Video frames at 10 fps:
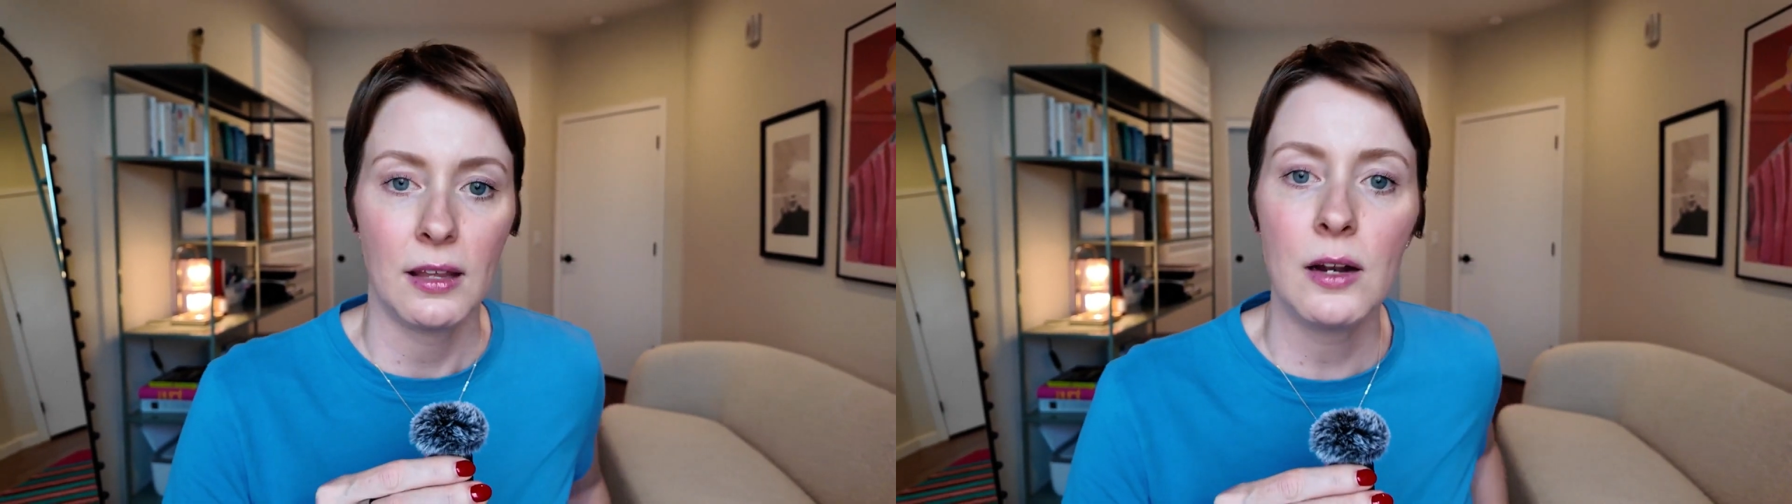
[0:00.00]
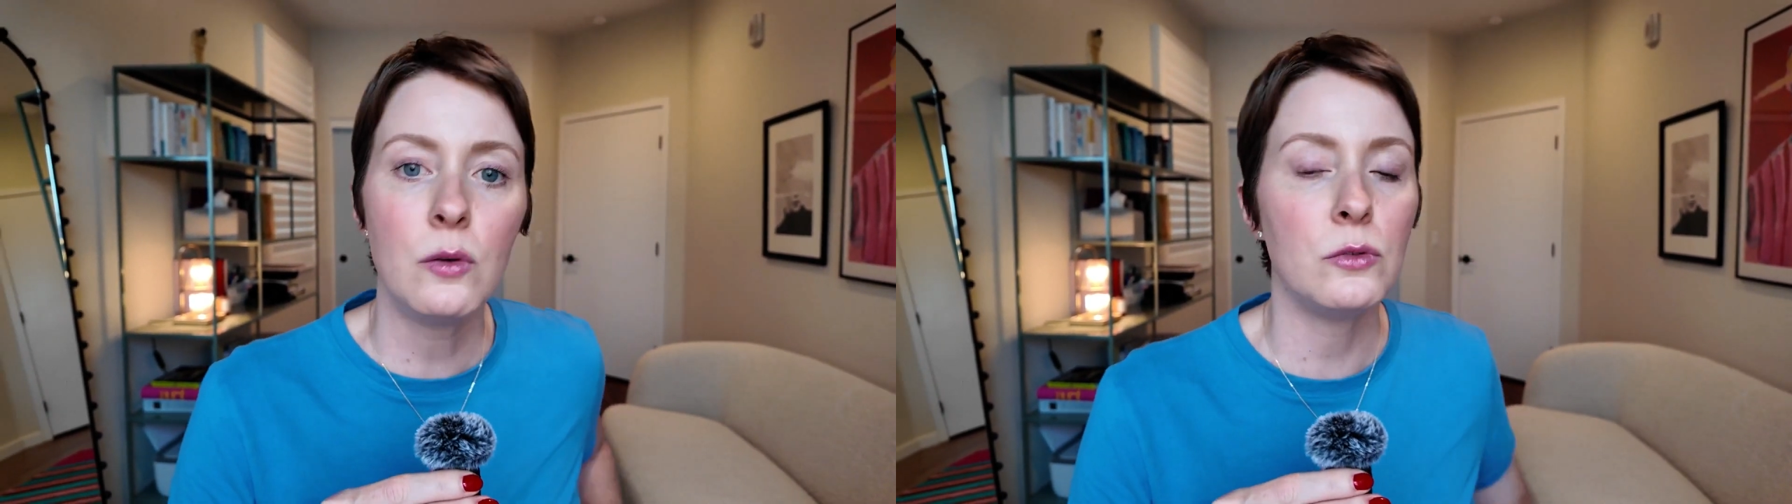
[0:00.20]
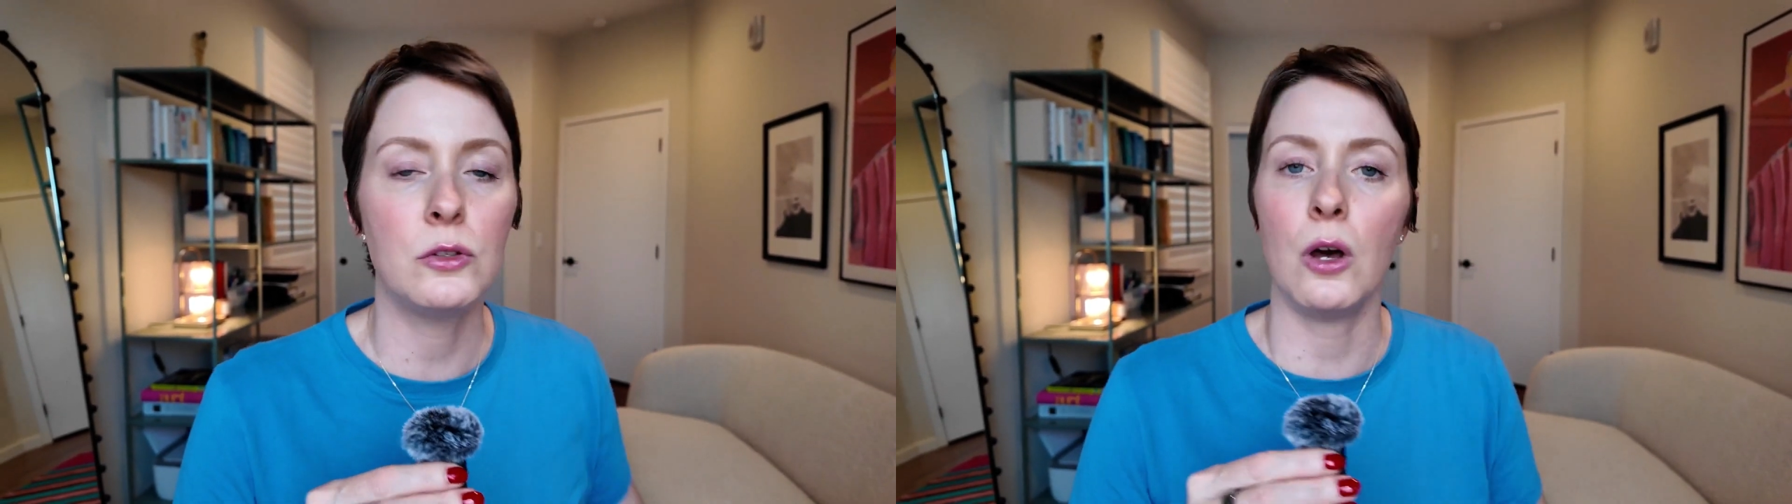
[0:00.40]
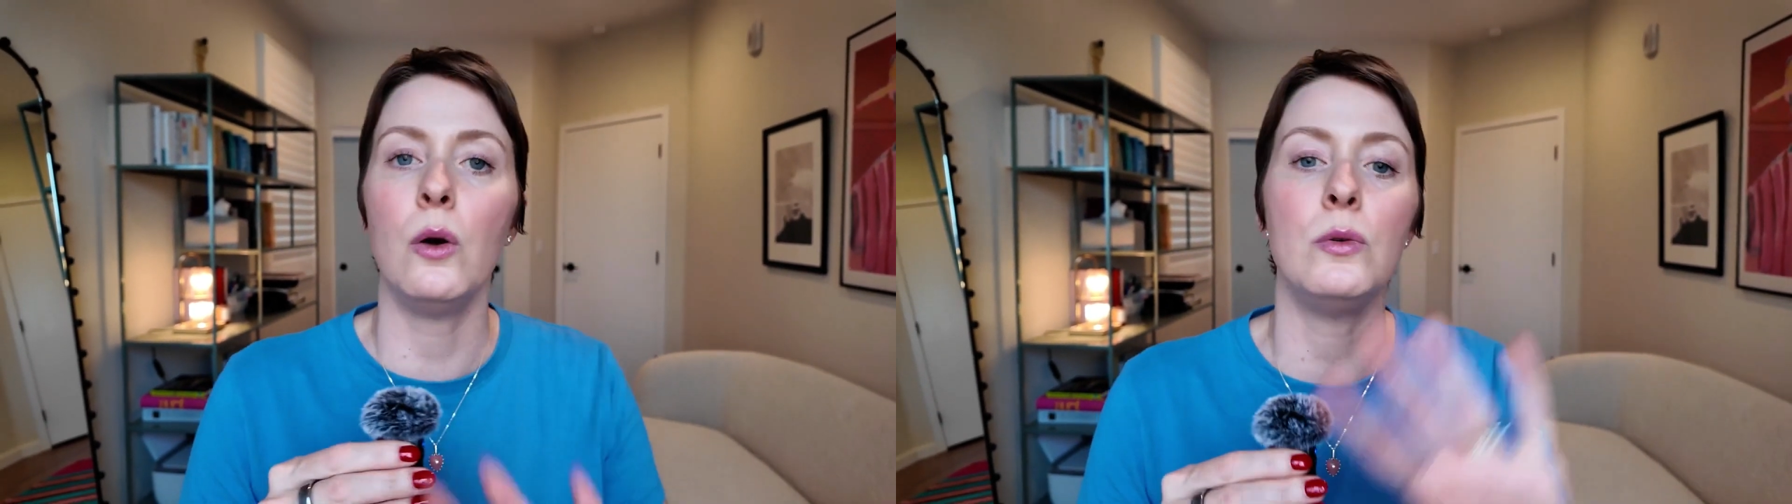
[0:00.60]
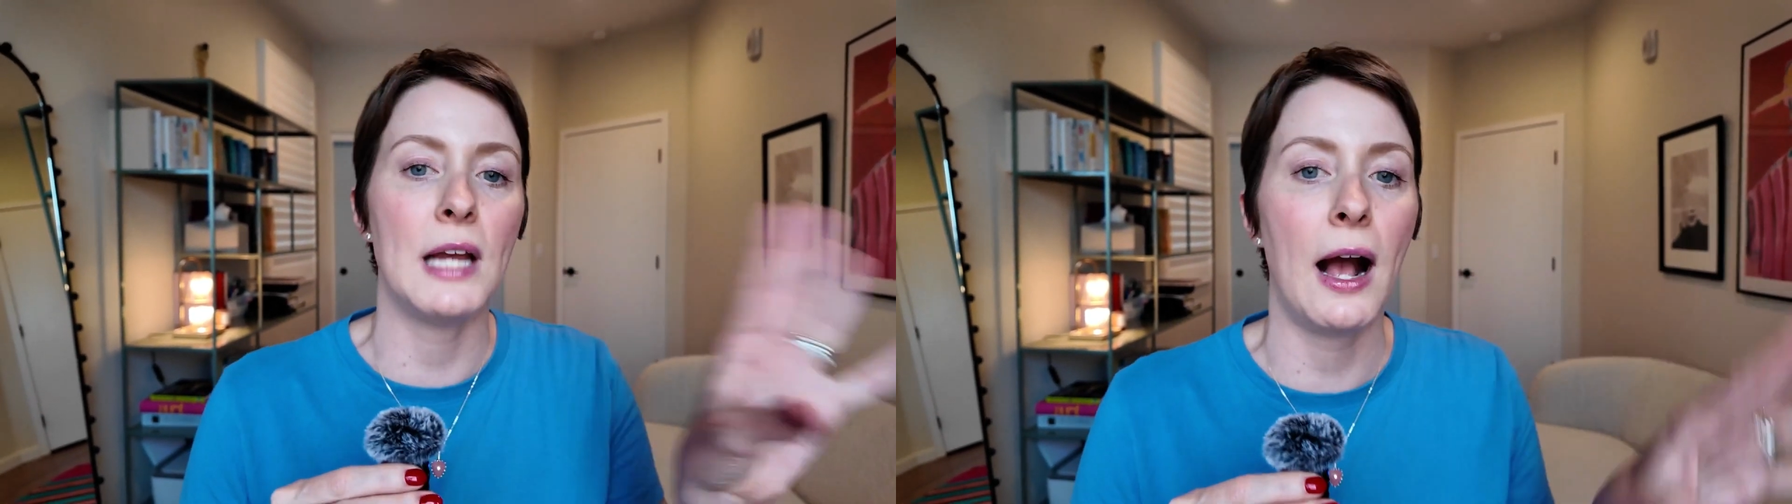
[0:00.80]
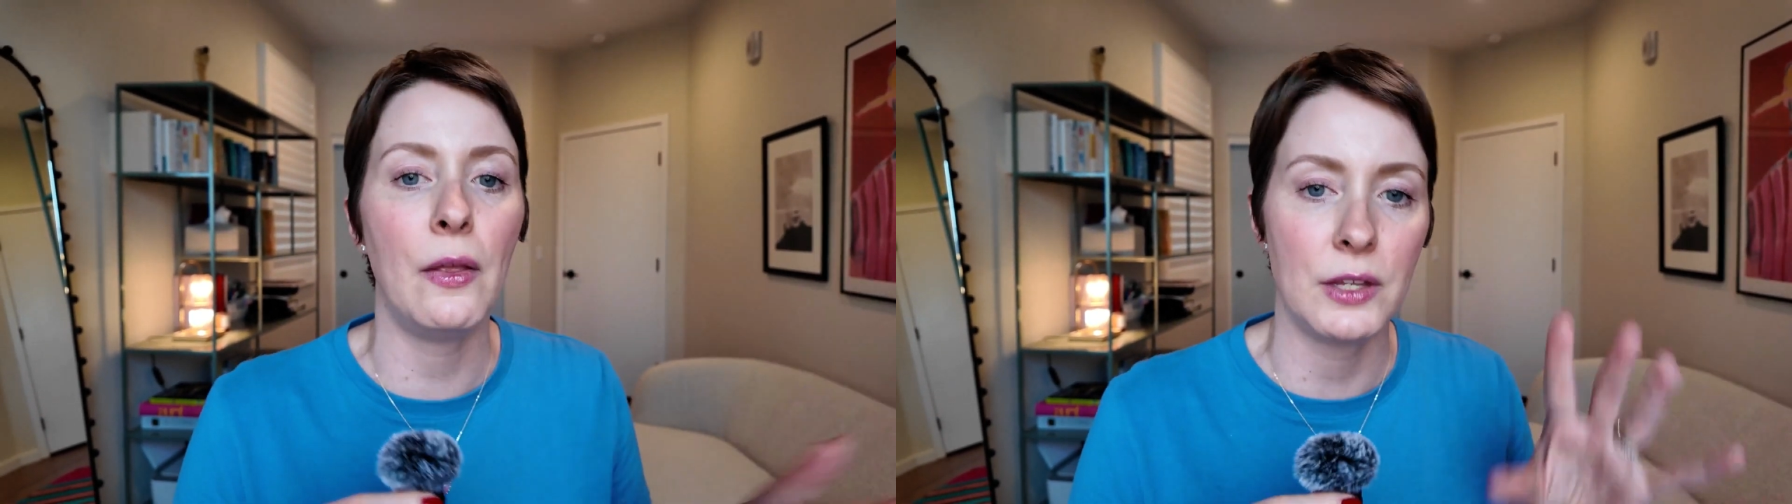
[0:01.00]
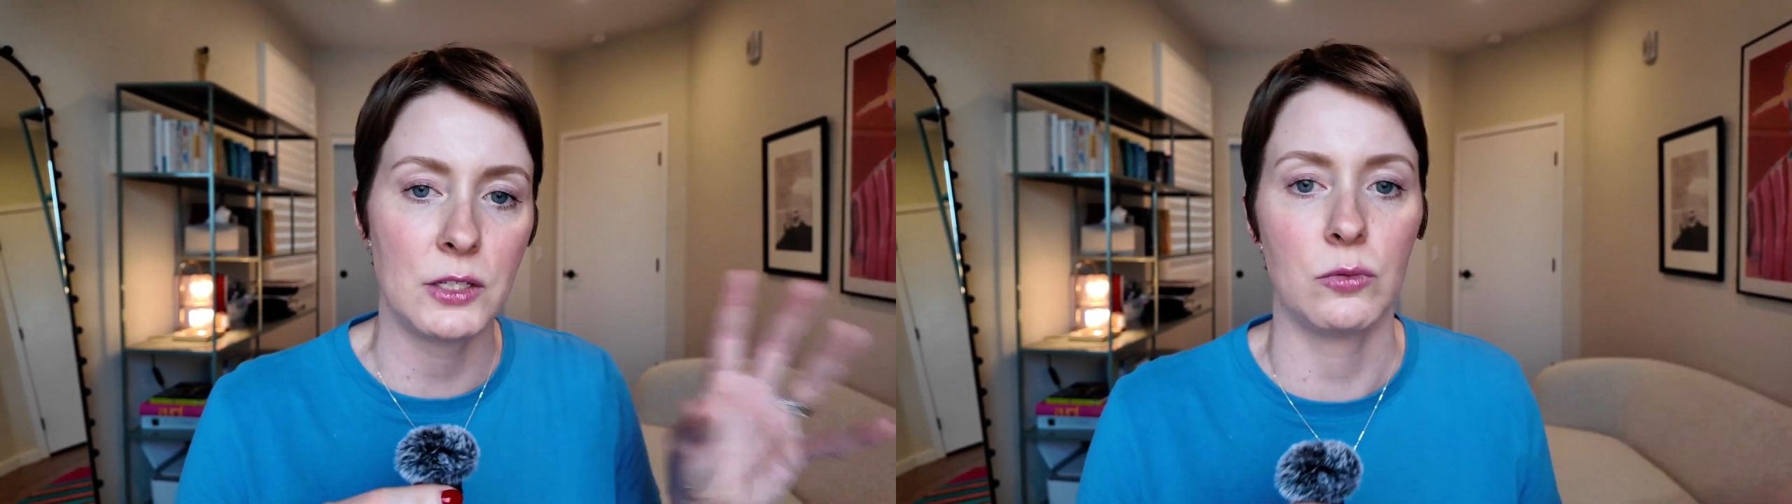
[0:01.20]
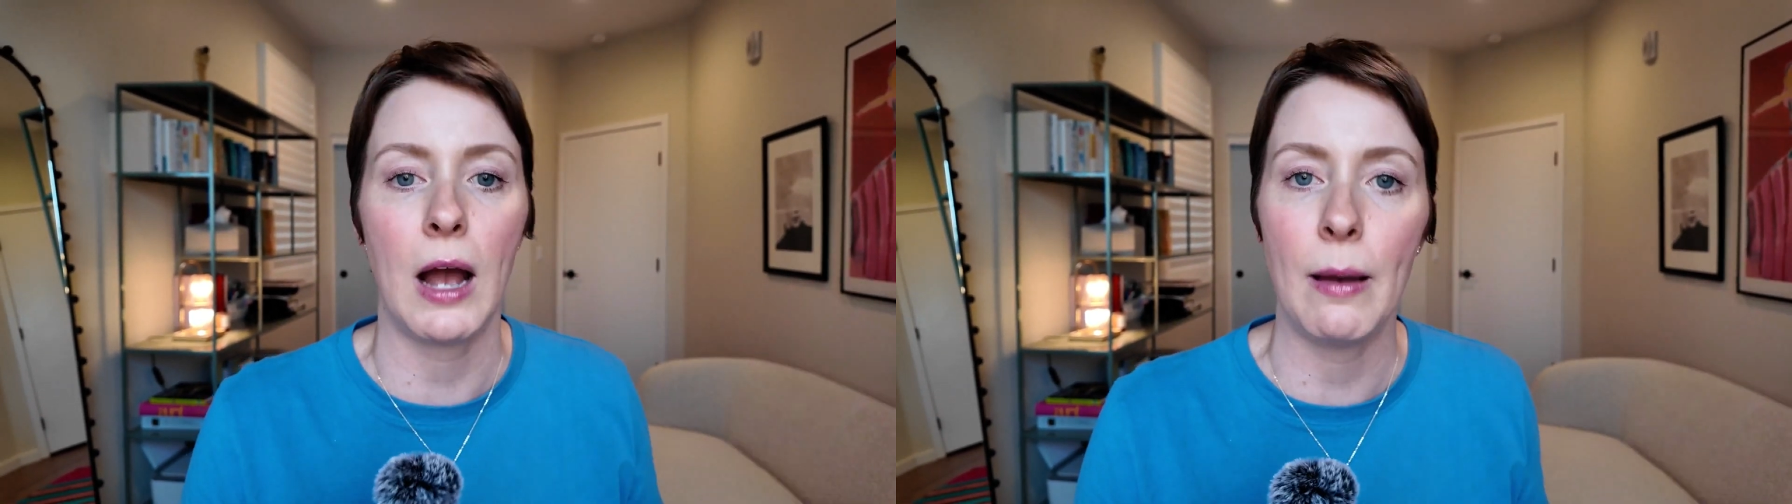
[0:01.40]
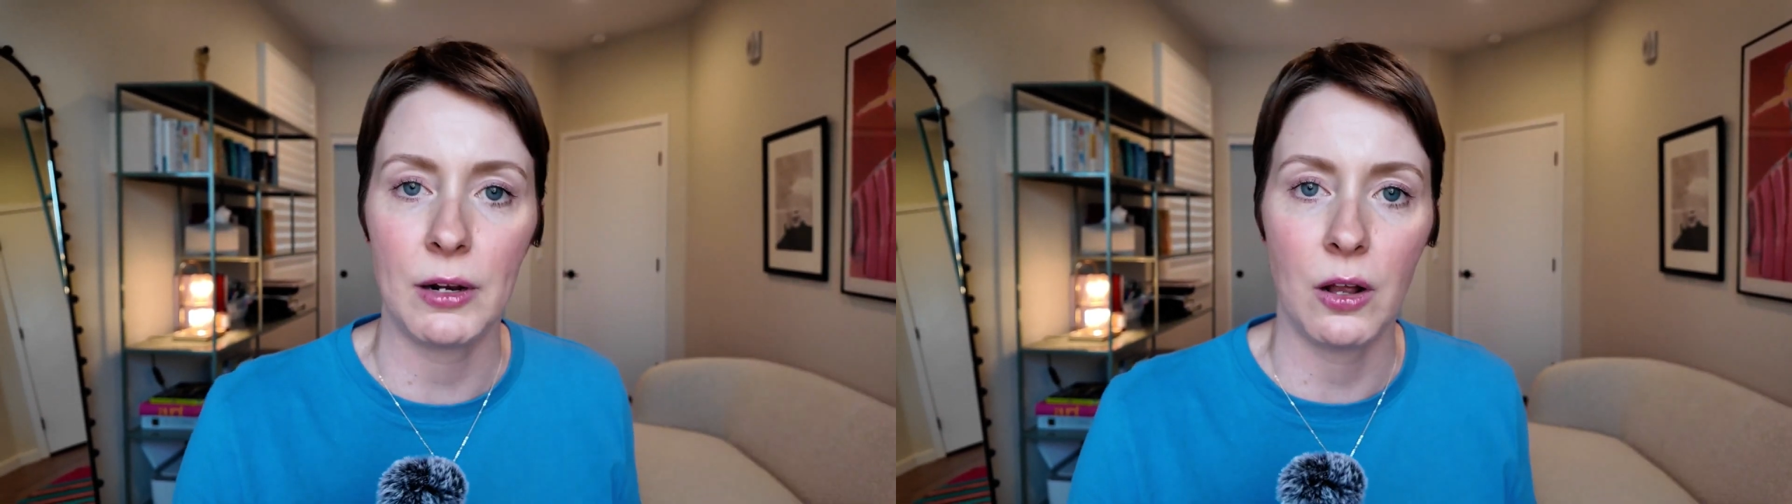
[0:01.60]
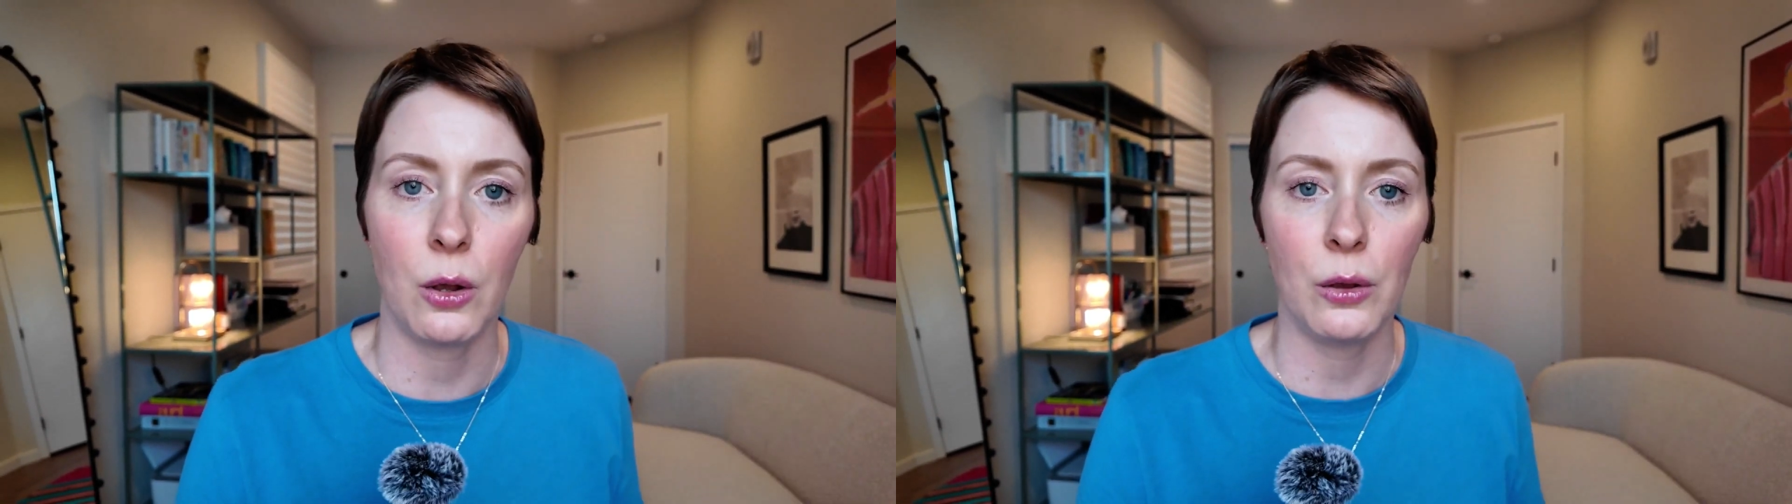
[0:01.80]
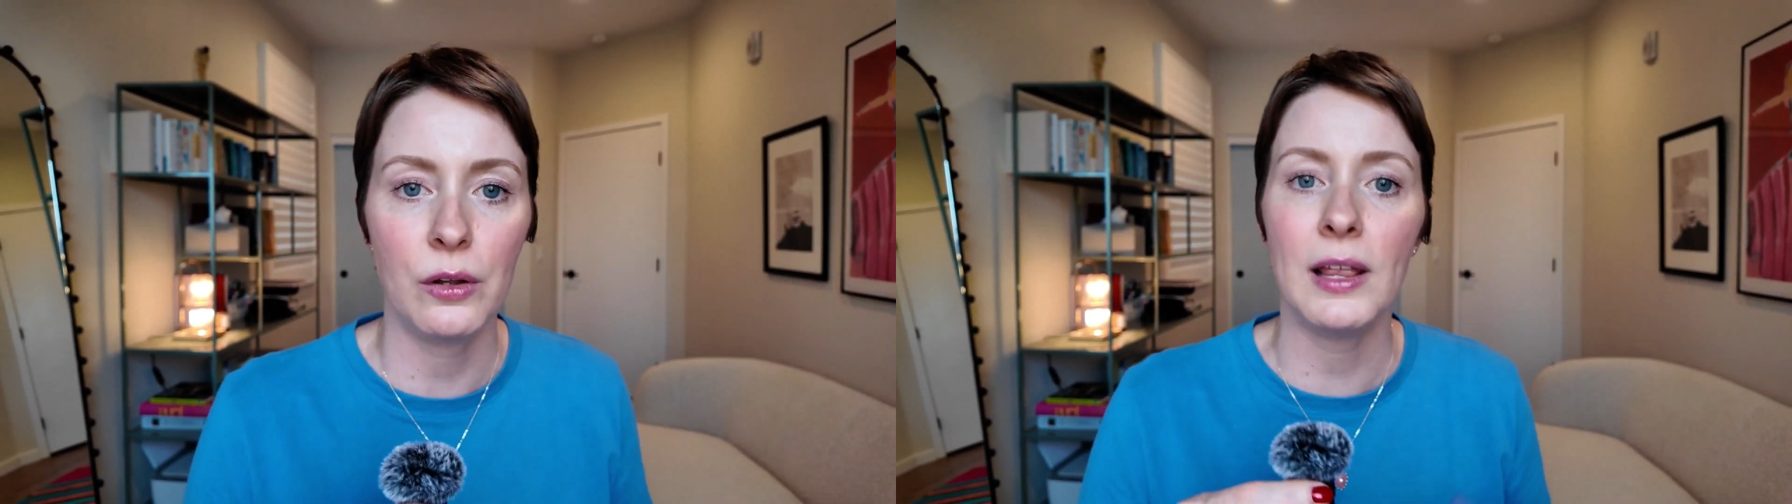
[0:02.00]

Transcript: They don't go down this rabbit hole.